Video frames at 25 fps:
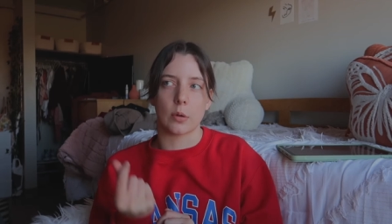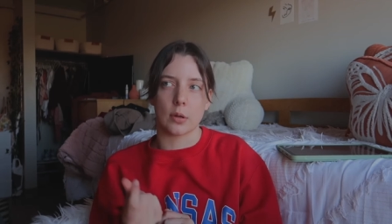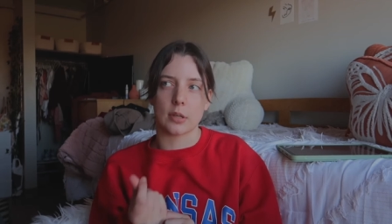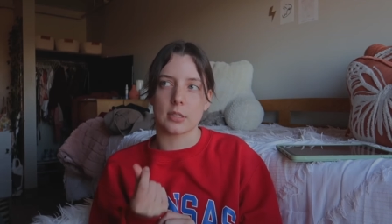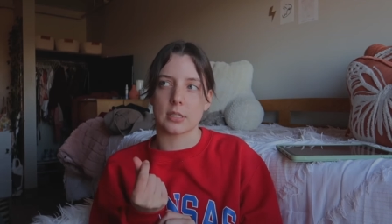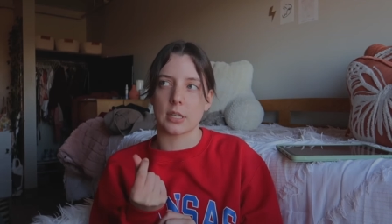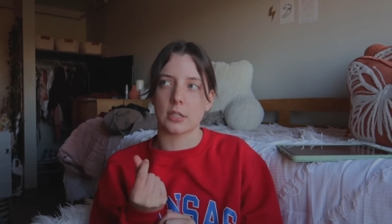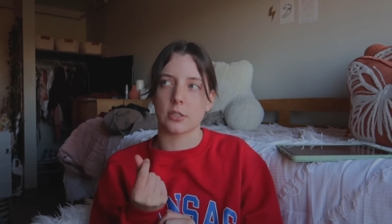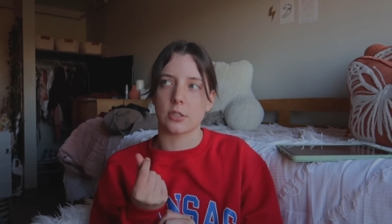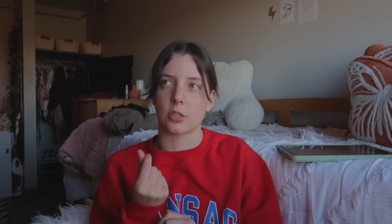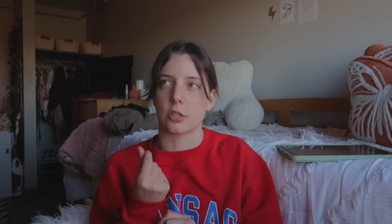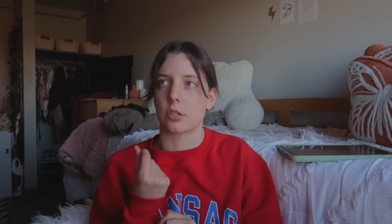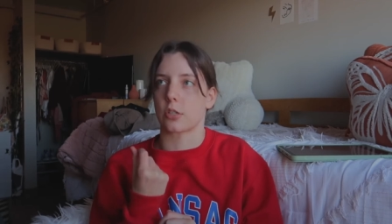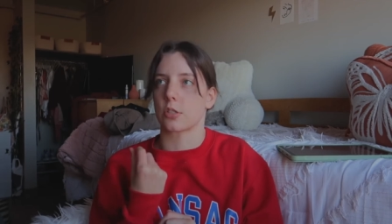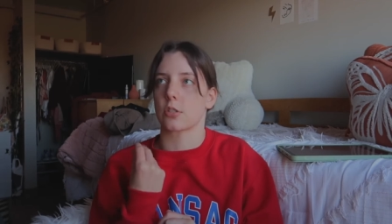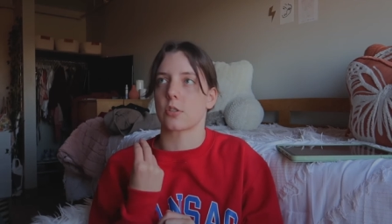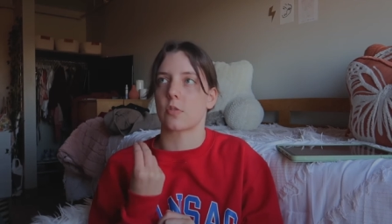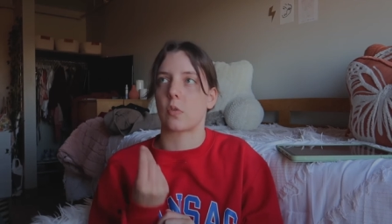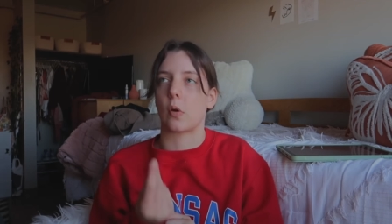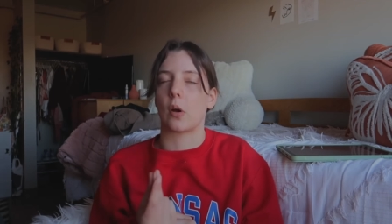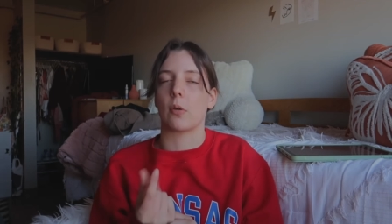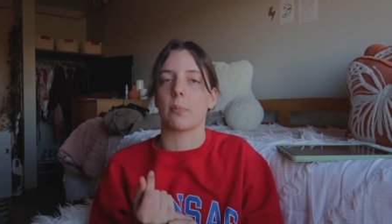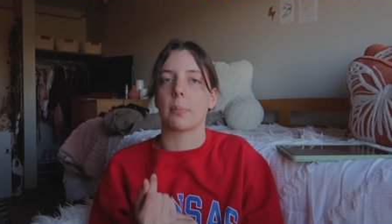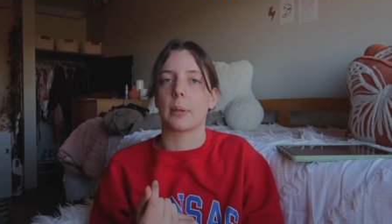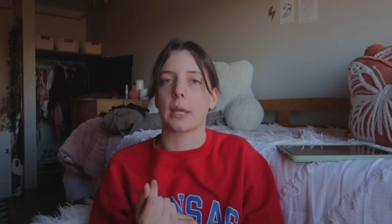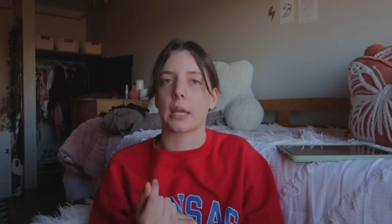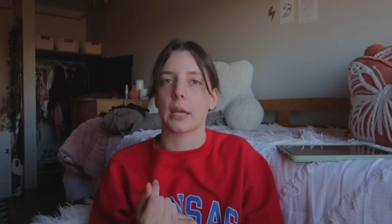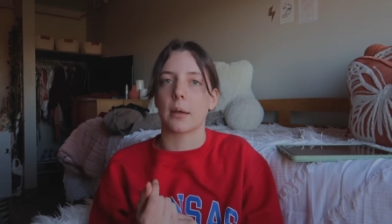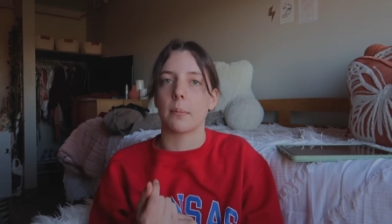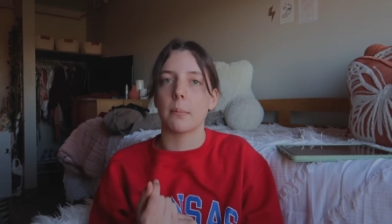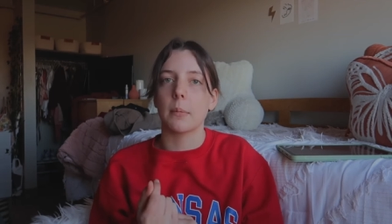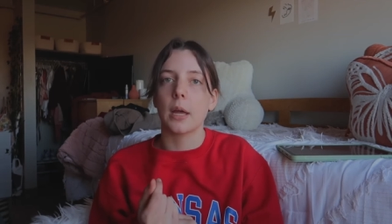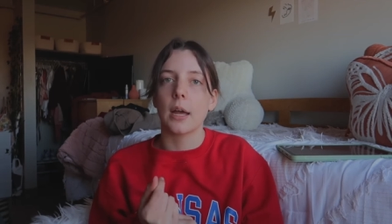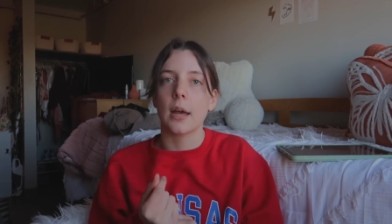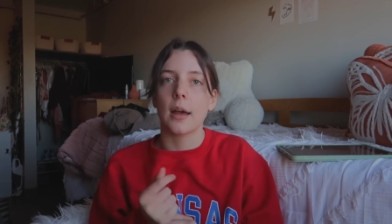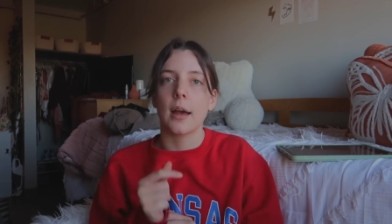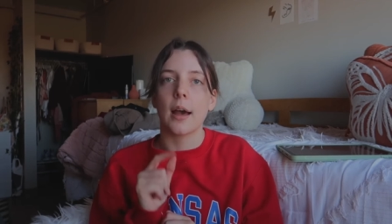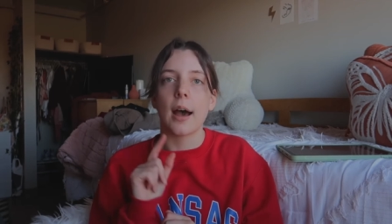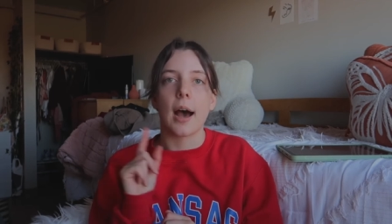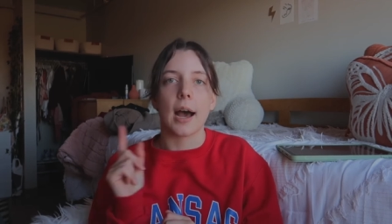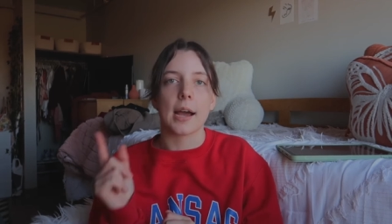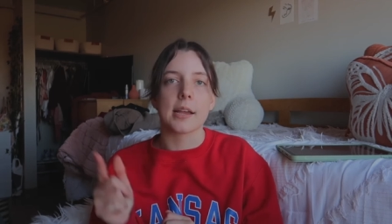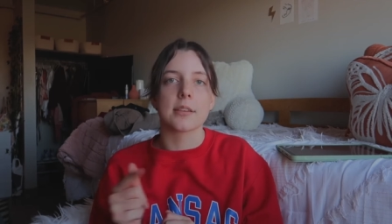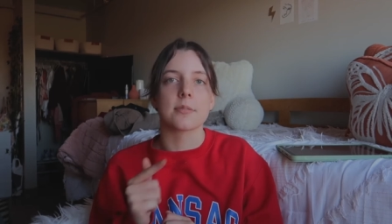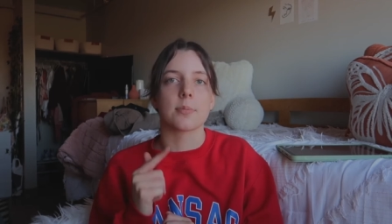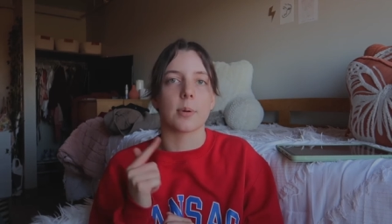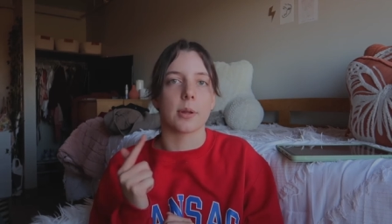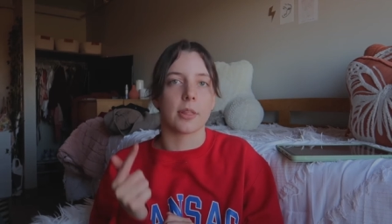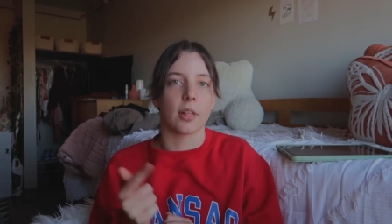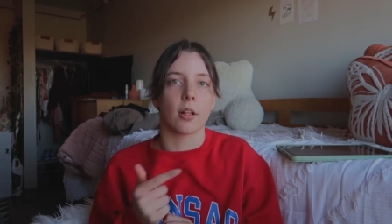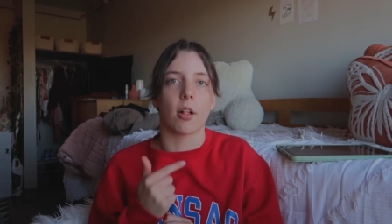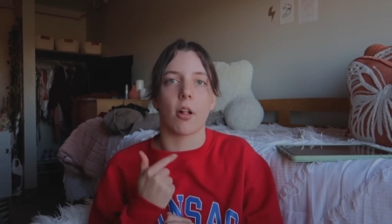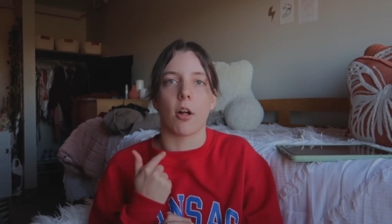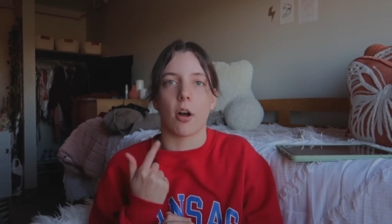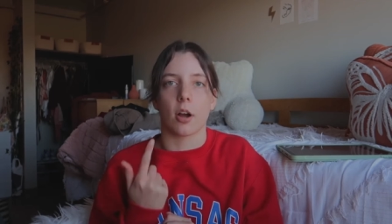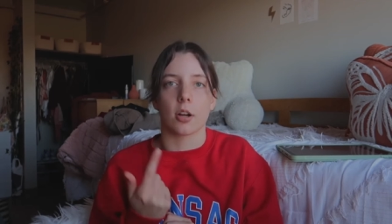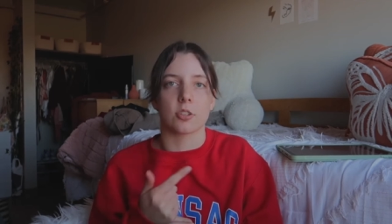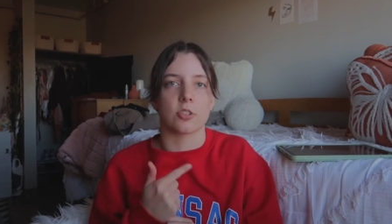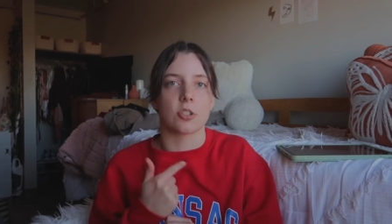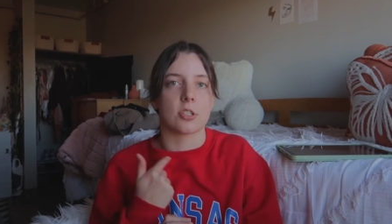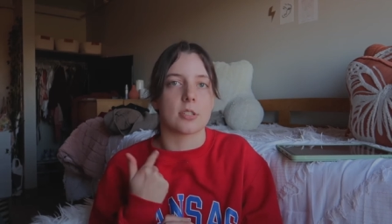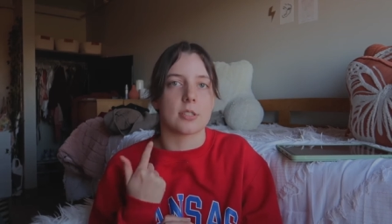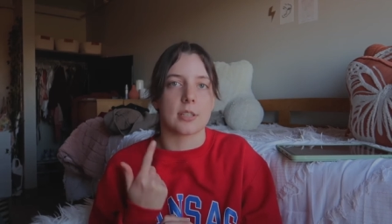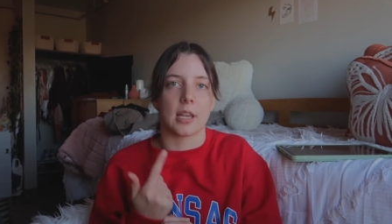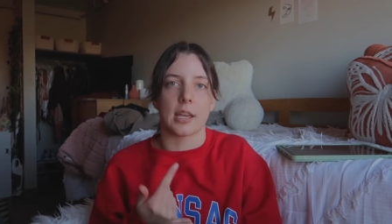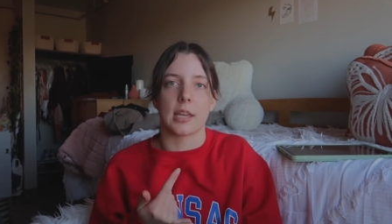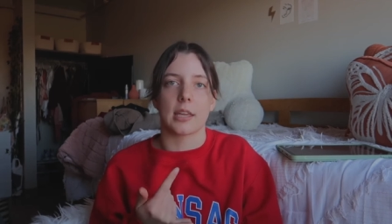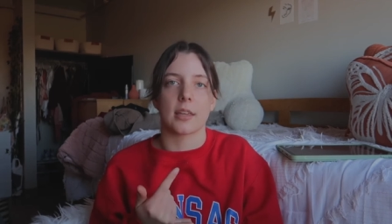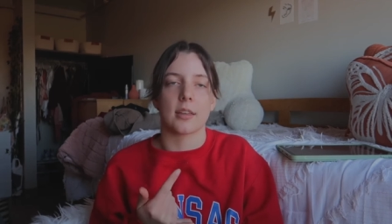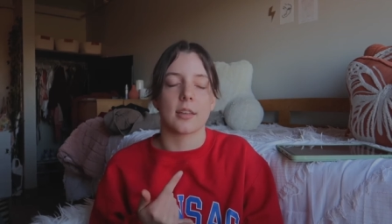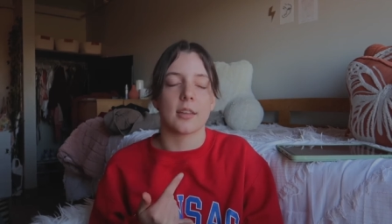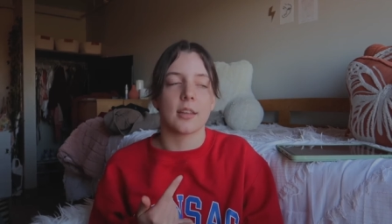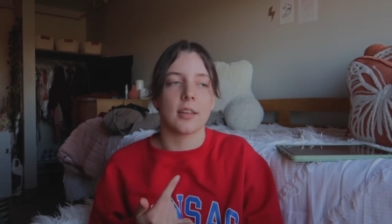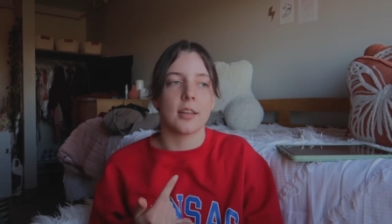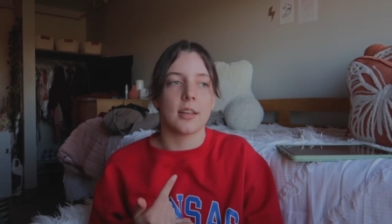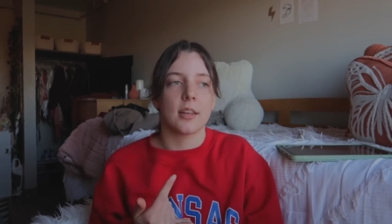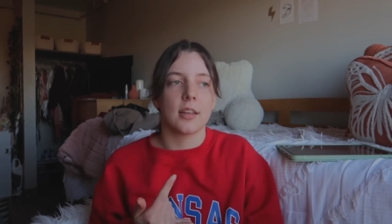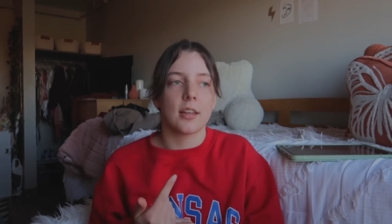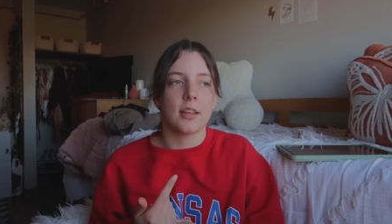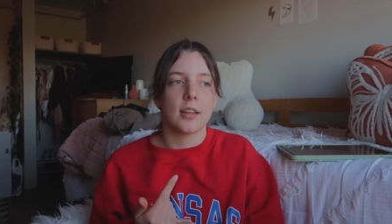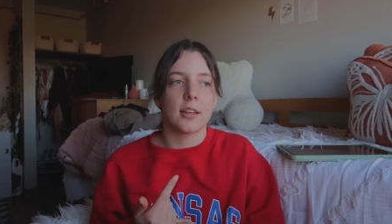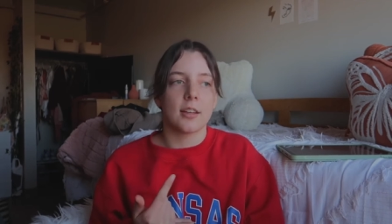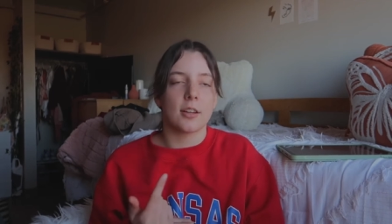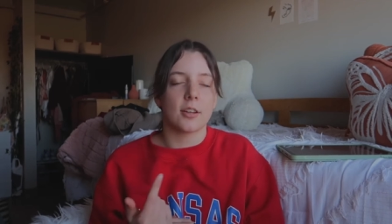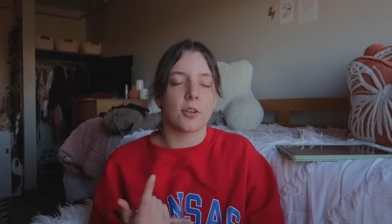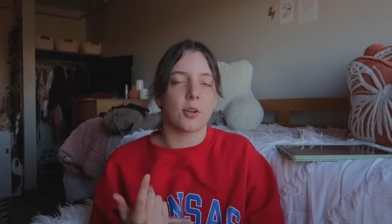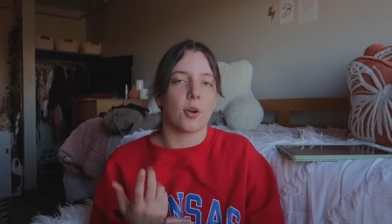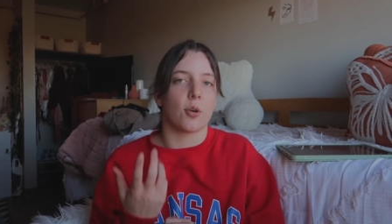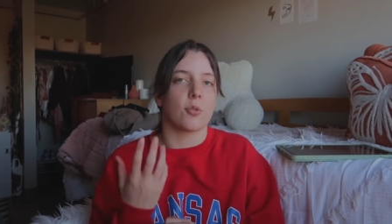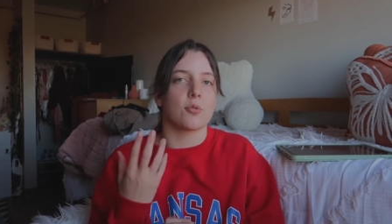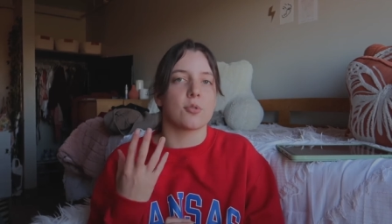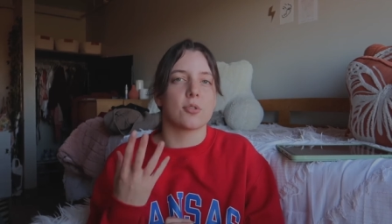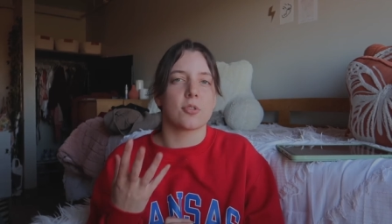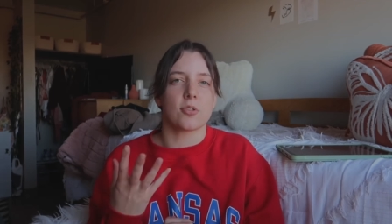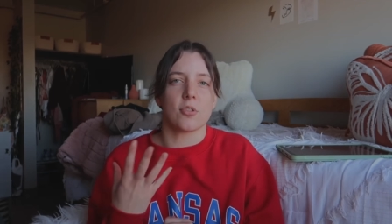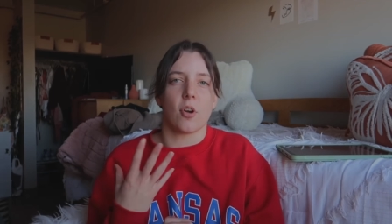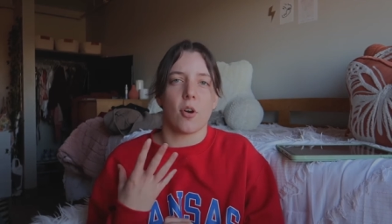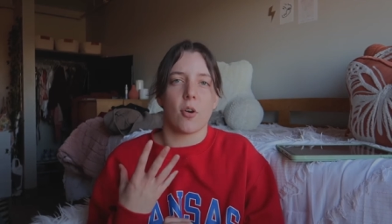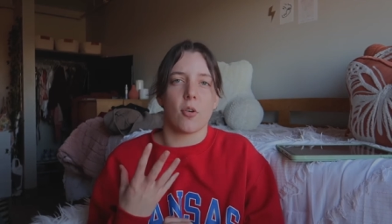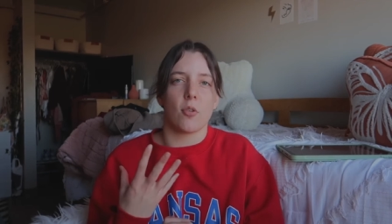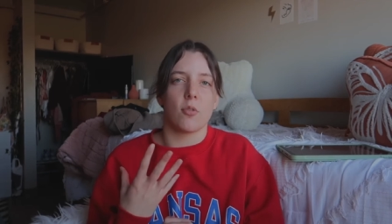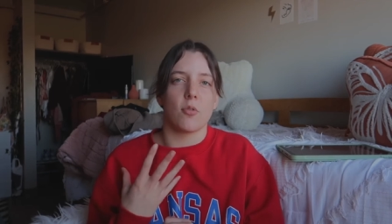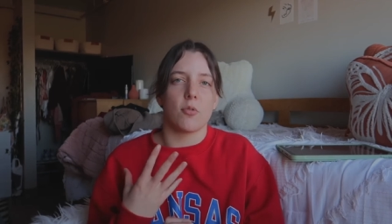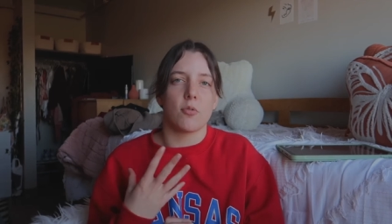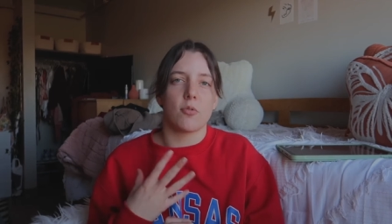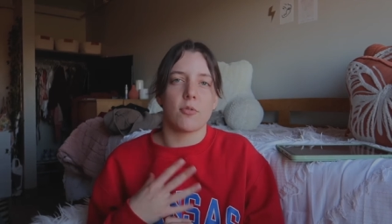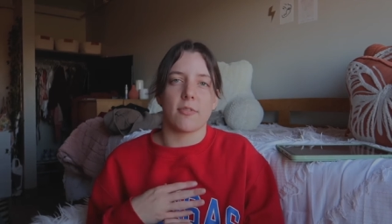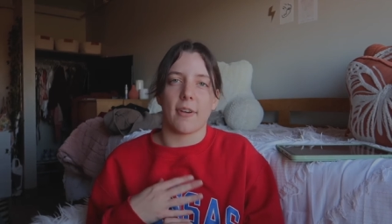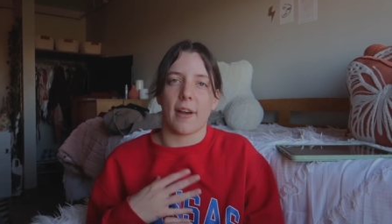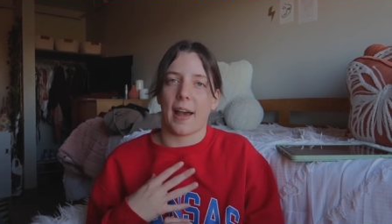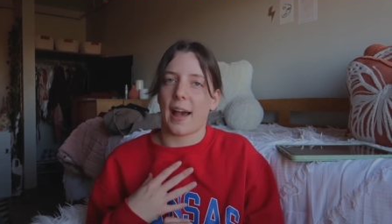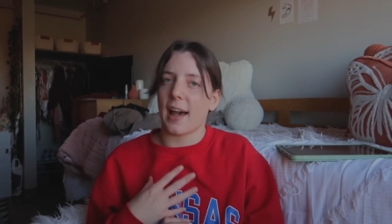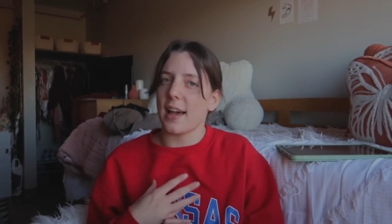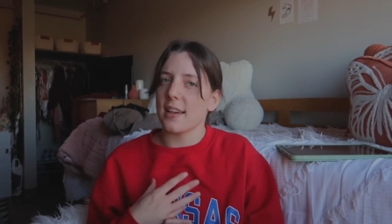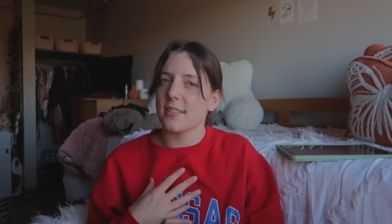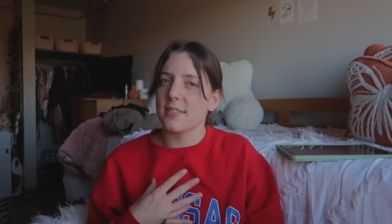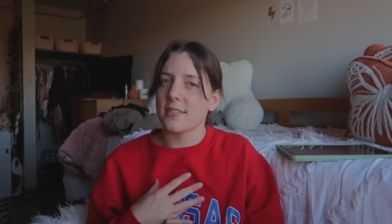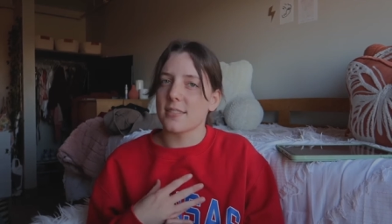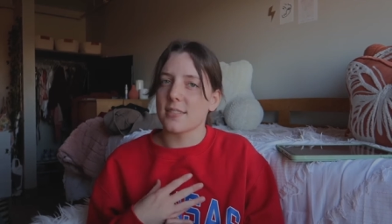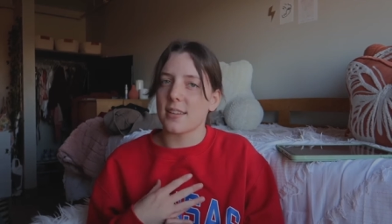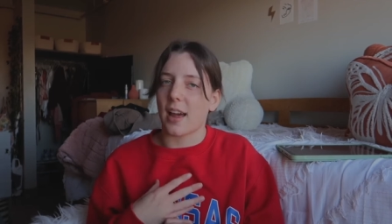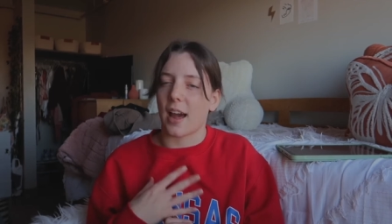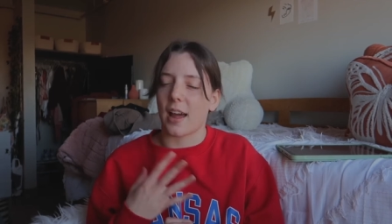as it turns 12 p.m., I swear the clock just like goes so fast.